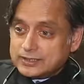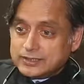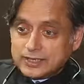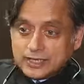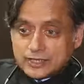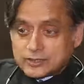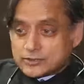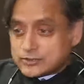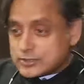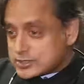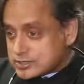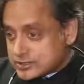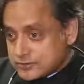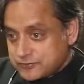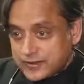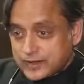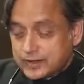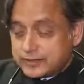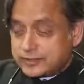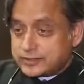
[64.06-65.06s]
in the interests
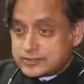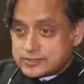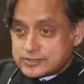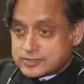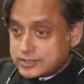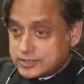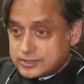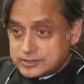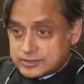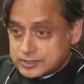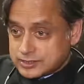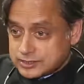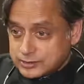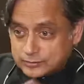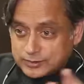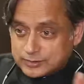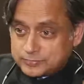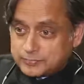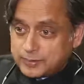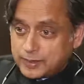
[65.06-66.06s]
of various things,
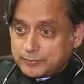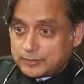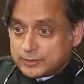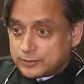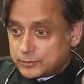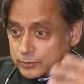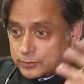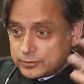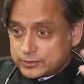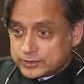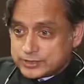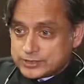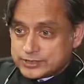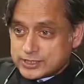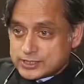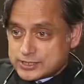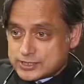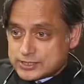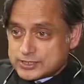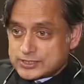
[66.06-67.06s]
including public order,
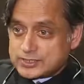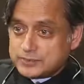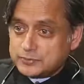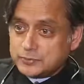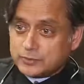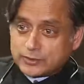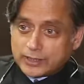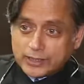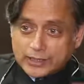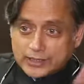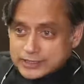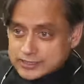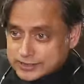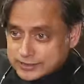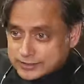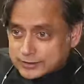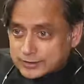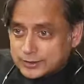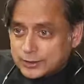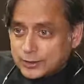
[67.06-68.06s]
decency,
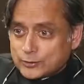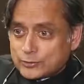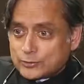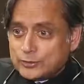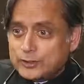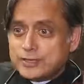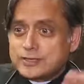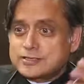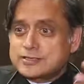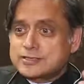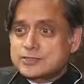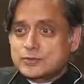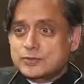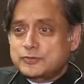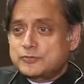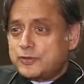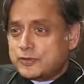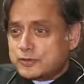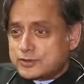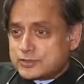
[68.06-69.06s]
morality, relations
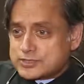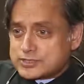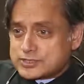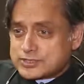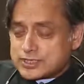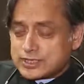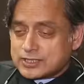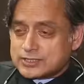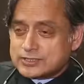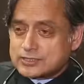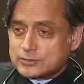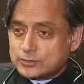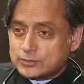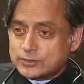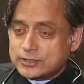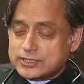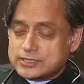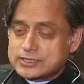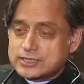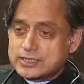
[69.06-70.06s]
with foreign states, and
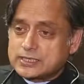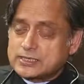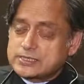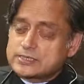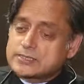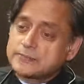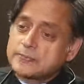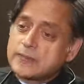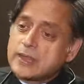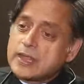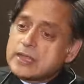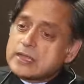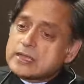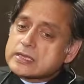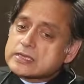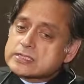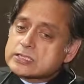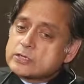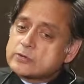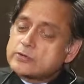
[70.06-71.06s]
all these things.
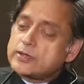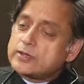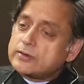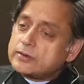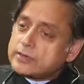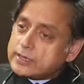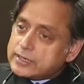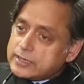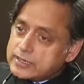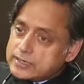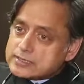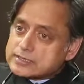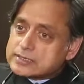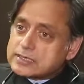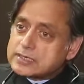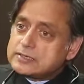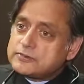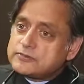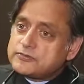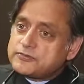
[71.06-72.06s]
So there
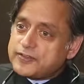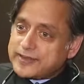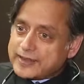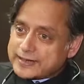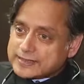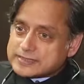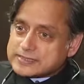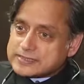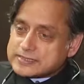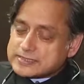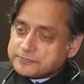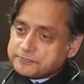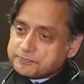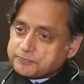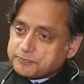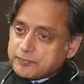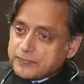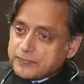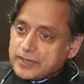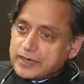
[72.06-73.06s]
is, in fact,
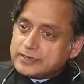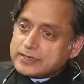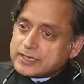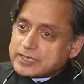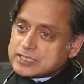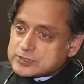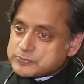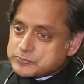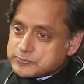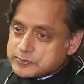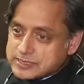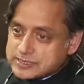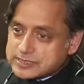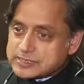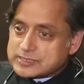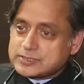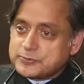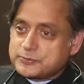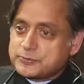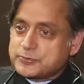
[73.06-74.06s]
an
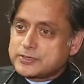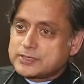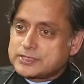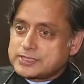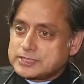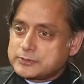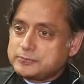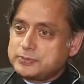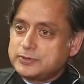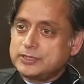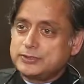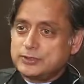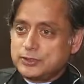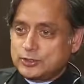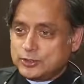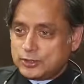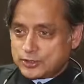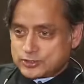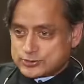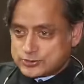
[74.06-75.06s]
explicit principle in
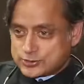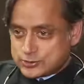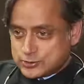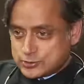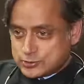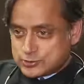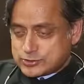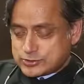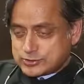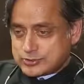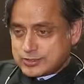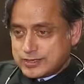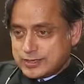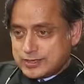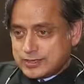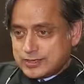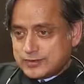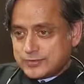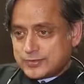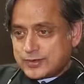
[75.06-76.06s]
the Constitution
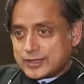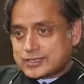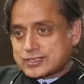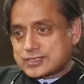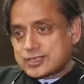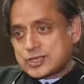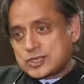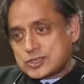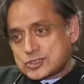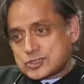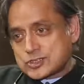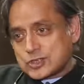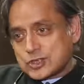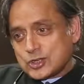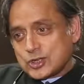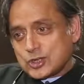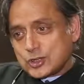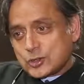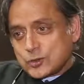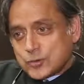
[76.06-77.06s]
that says
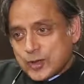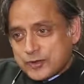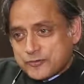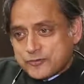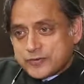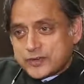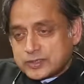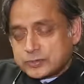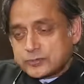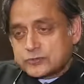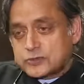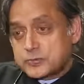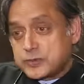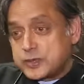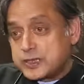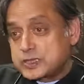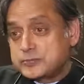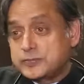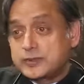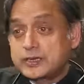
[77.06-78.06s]
you have freedom of
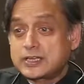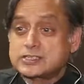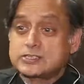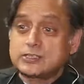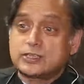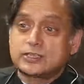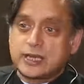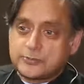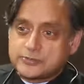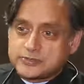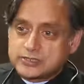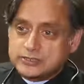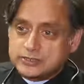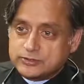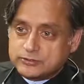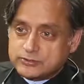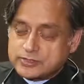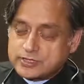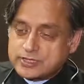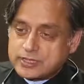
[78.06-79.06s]
speech, but it's not
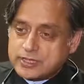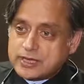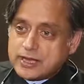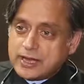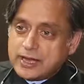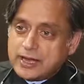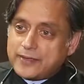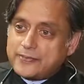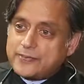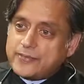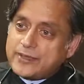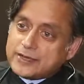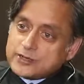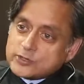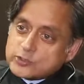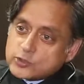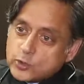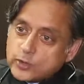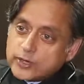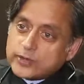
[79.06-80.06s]
absolute. And
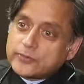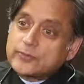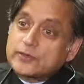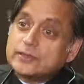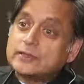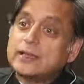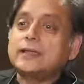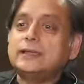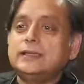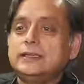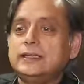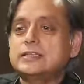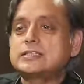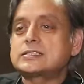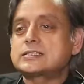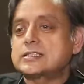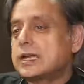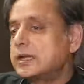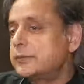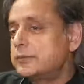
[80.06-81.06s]
then drawing the line
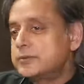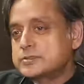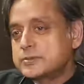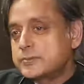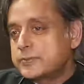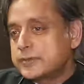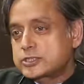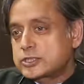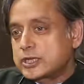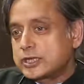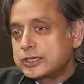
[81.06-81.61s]
each time is the big